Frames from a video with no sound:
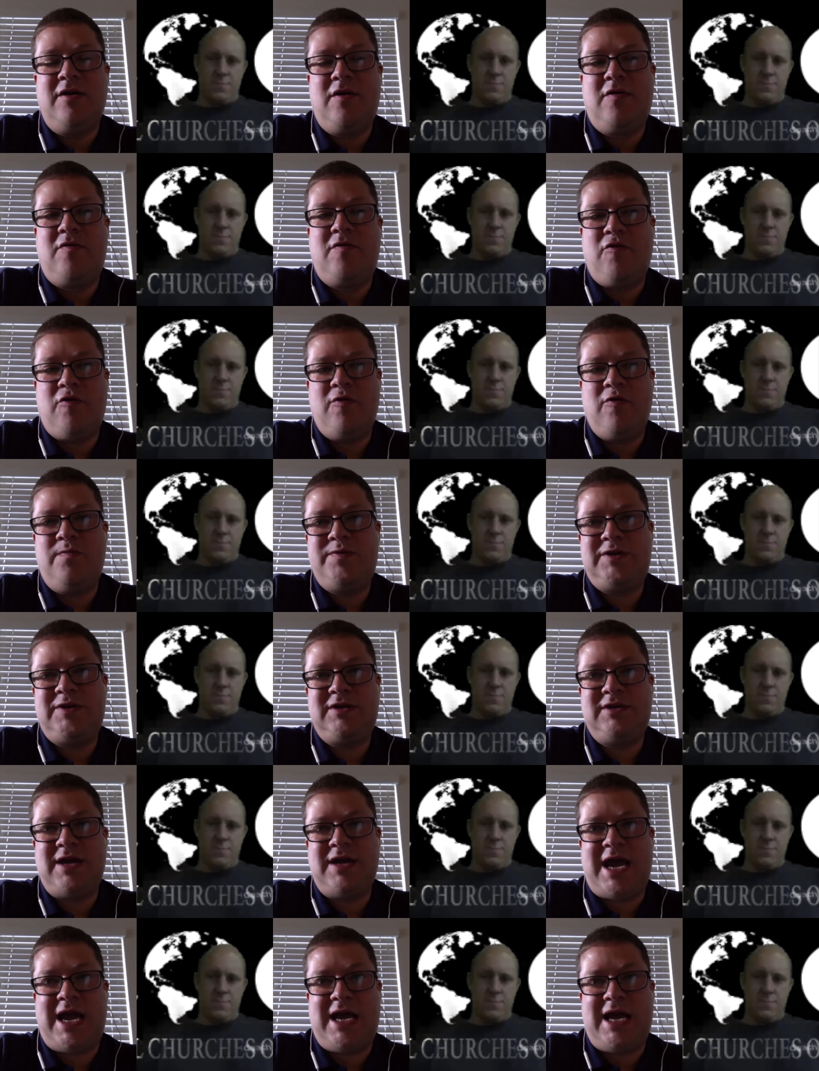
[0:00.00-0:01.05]

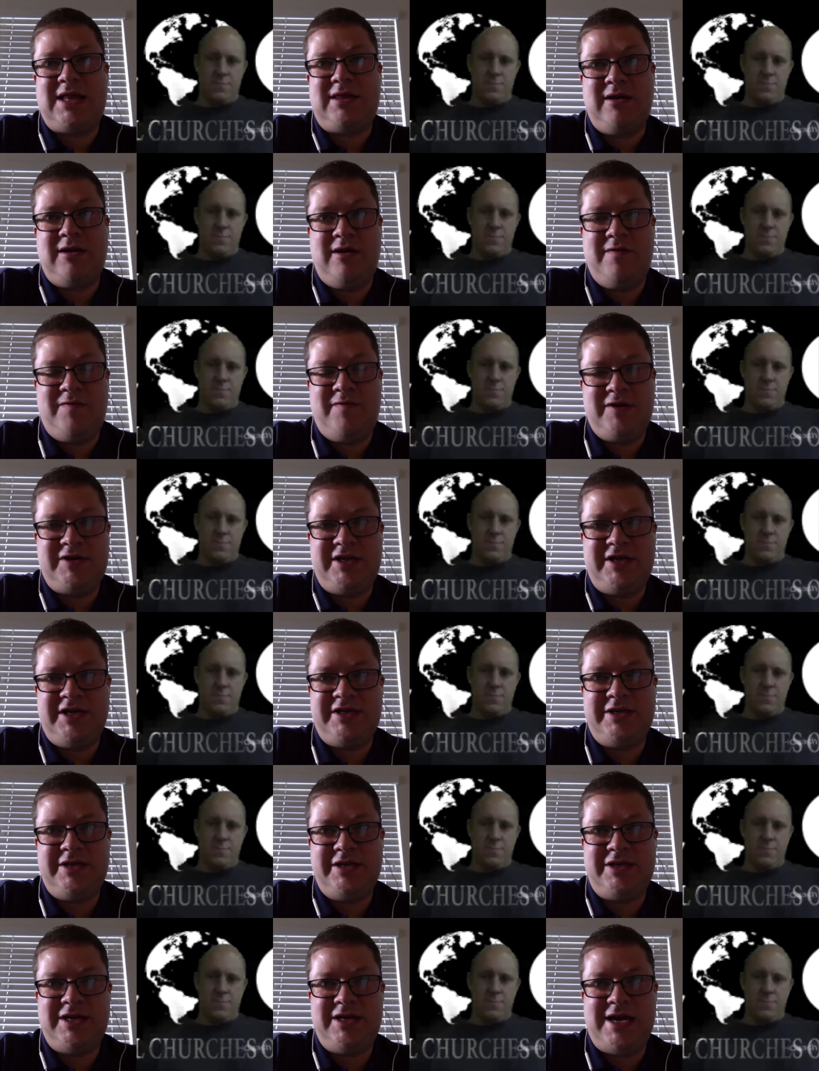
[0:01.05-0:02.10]
Speaker 1: groups at the University of
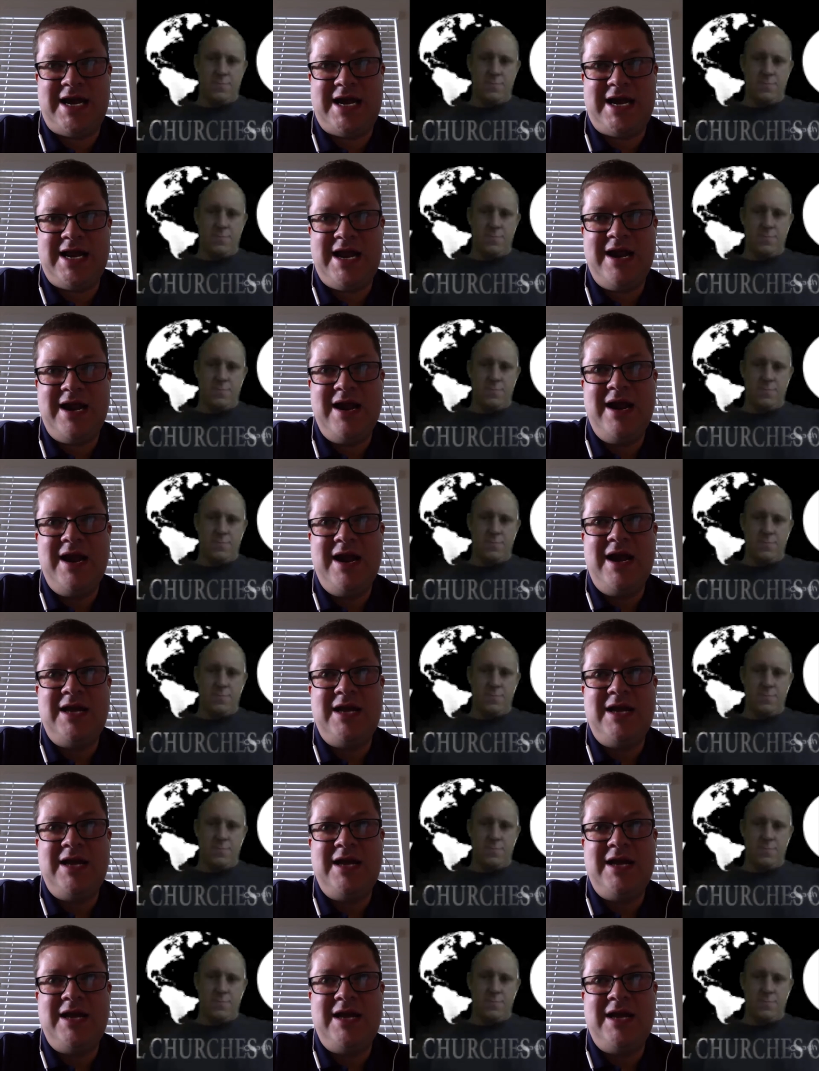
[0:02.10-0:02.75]
Cincinnati.